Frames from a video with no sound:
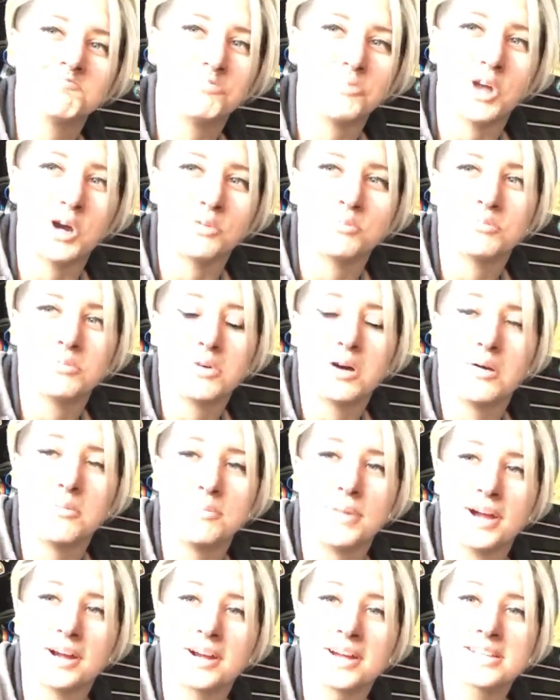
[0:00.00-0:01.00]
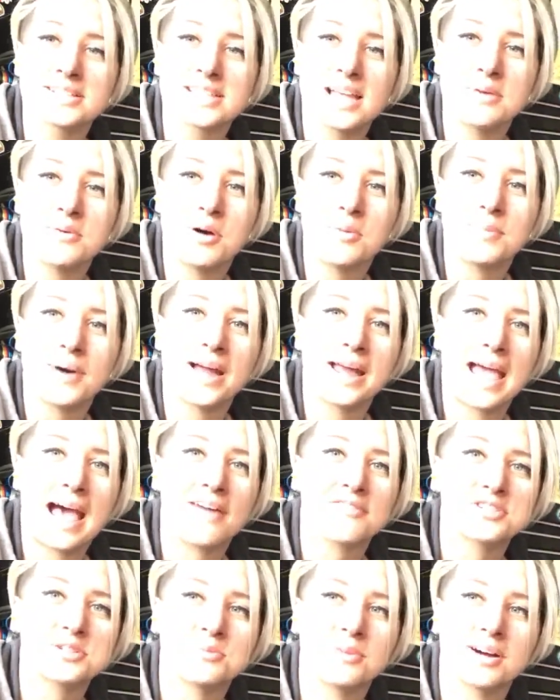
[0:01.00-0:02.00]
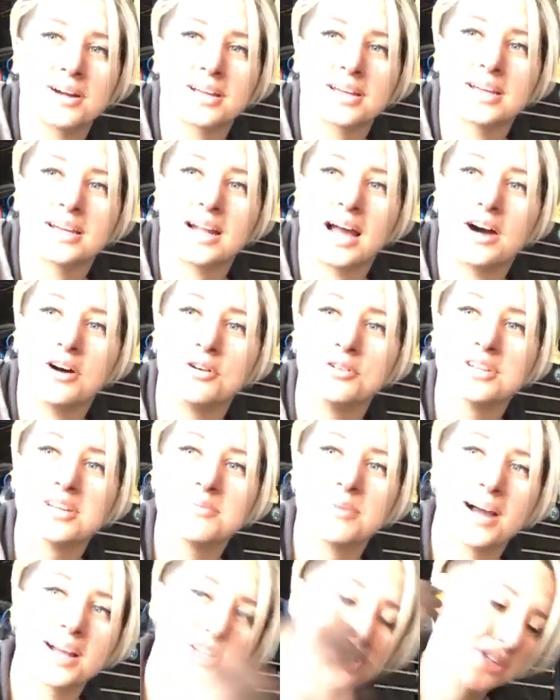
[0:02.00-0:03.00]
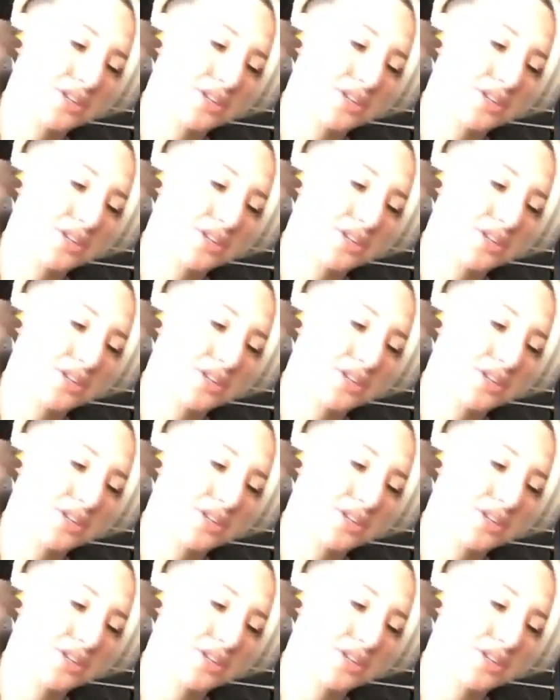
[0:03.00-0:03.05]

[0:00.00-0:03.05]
no. Bearings I won't buy aftermarket. I'll only buy